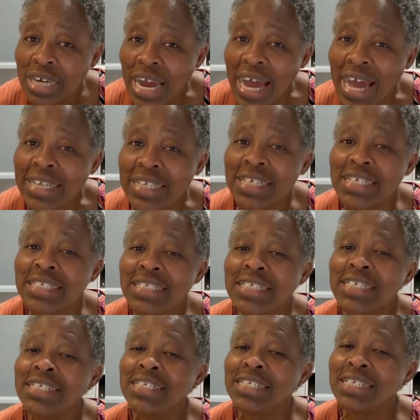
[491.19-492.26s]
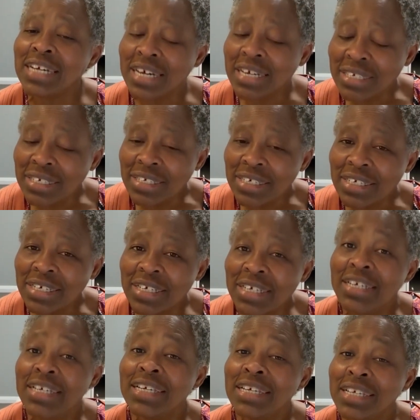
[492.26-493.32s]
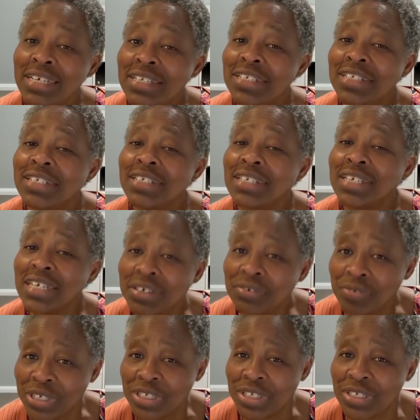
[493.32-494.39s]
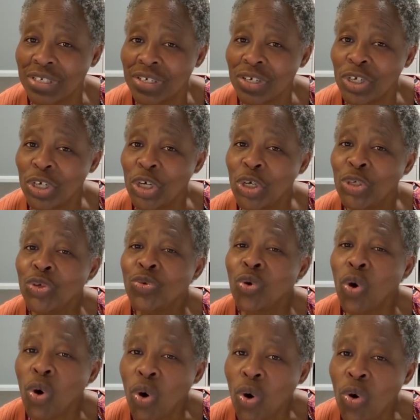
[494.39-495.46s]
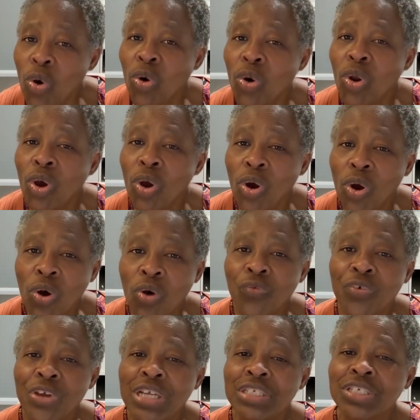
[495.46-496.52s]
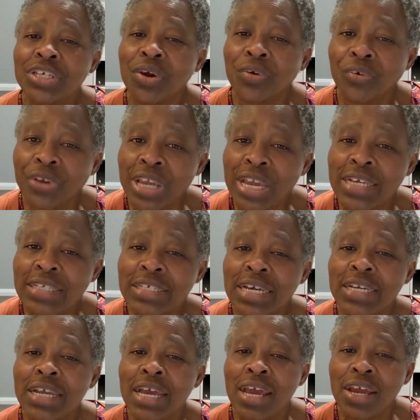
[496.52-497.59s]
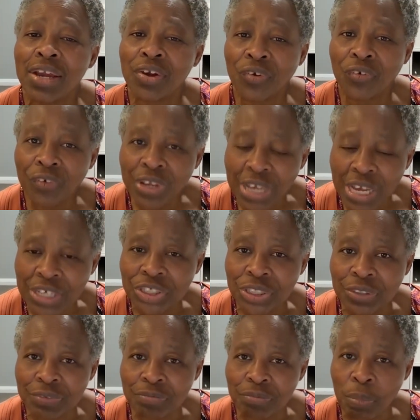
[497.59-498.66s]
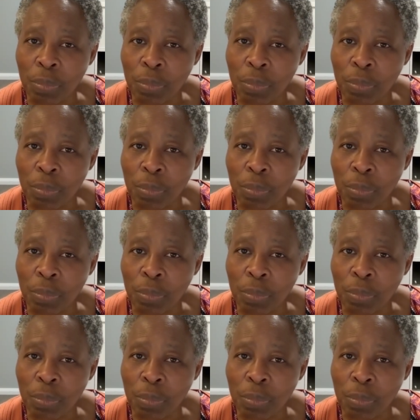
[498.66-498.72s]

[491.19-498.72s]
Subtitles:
and is eternally in service to all of its created creation.